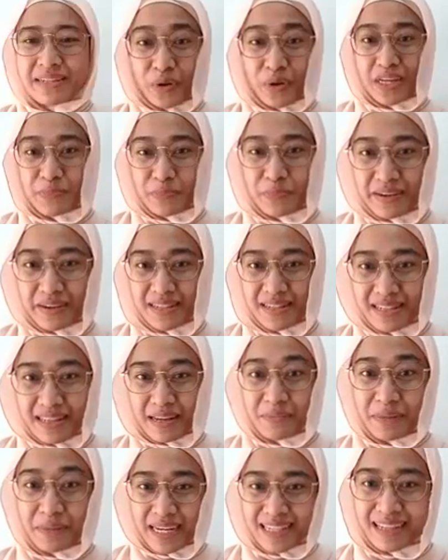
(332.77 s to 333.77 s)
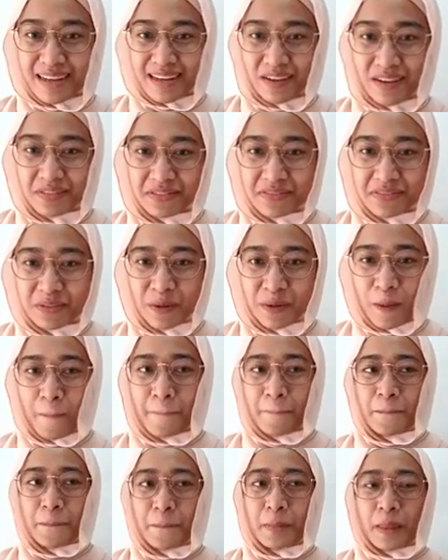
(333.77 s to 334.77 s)
experienced than myself.
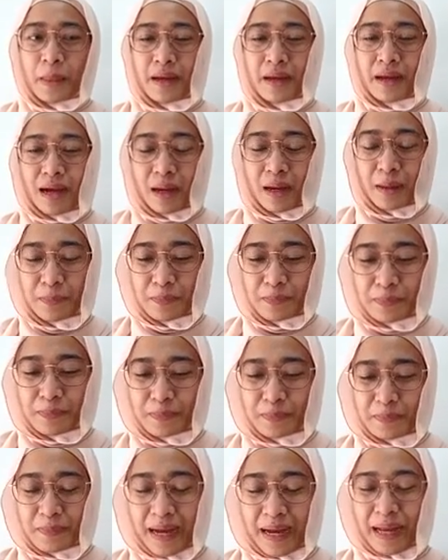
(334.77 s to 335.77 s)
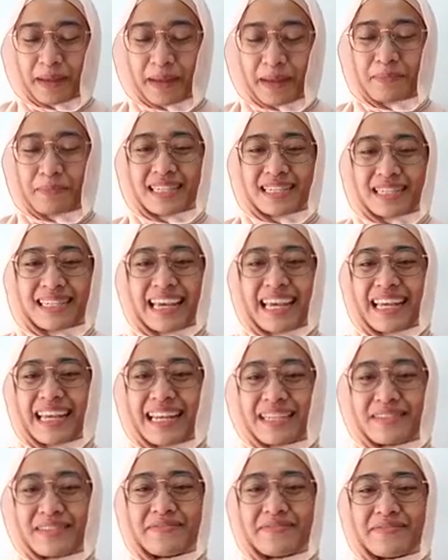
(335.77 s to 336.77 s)
I must say it
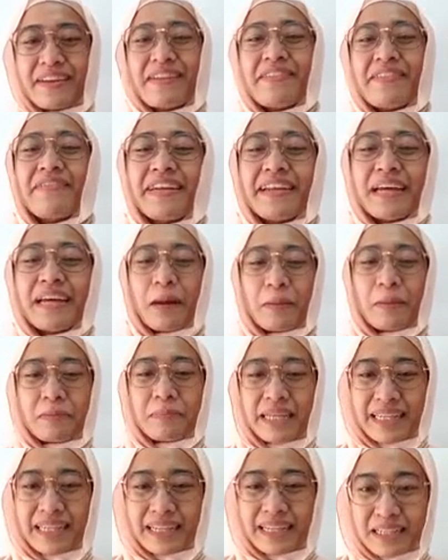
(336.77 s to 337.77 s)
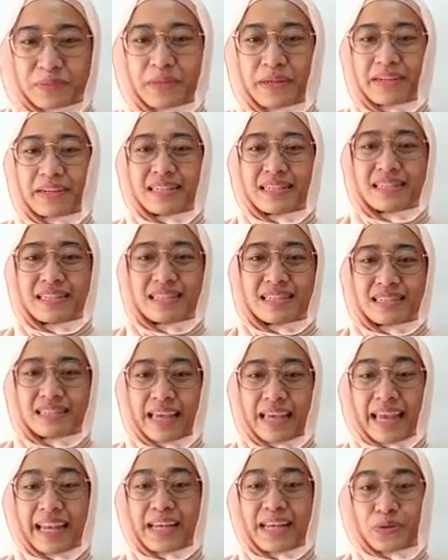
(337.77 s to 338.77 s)
is a very, very humbling experience
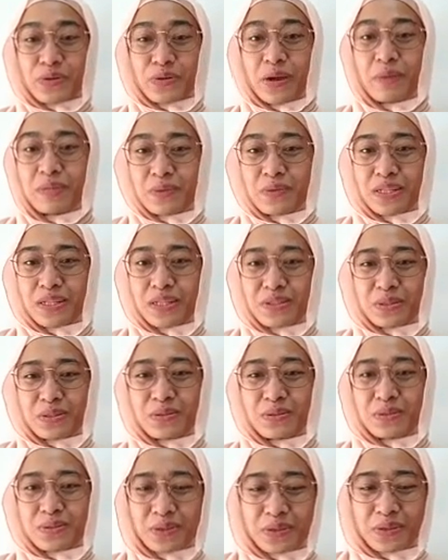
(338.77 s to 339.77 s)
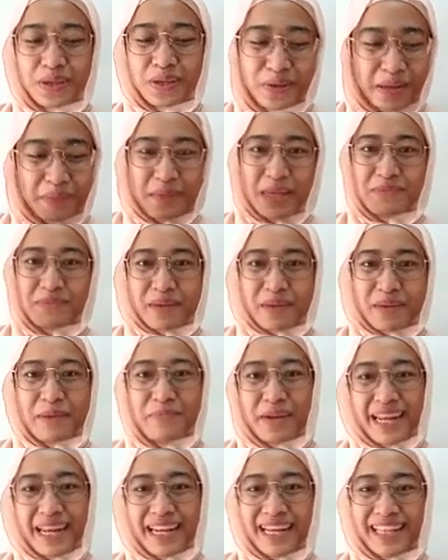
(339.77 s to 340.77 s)
and enjoyable one too. So it picks my
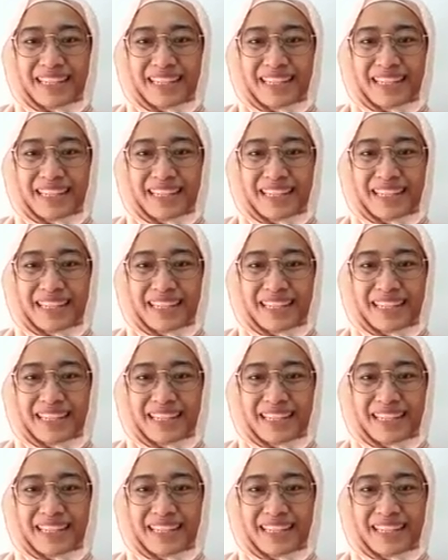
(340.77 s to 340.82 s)
brain at the